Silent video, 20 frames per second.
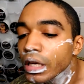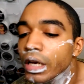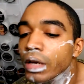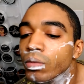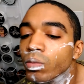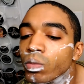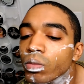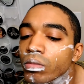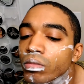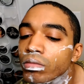
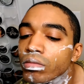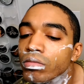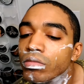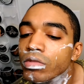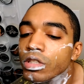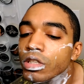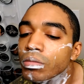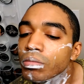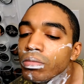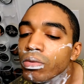at
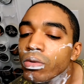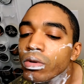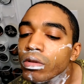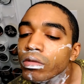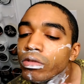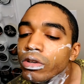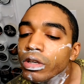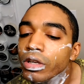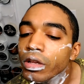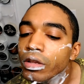some point
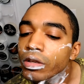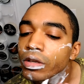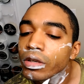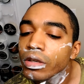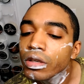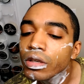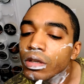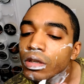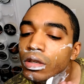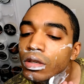or
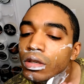another.